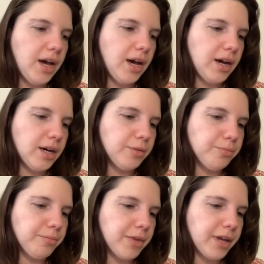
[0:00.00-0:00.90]

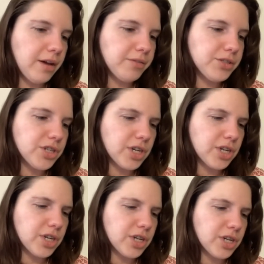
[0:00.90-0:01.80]
Um, I haven't checked
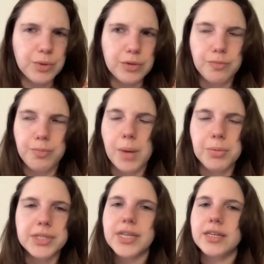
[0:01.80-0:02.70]
to see if
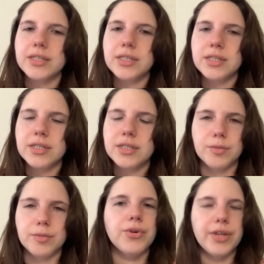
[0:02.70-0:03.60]
we've publicized
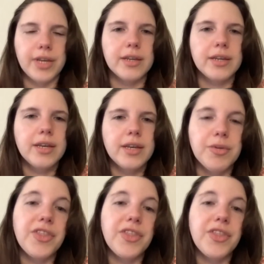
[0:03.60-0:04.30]
the report yet,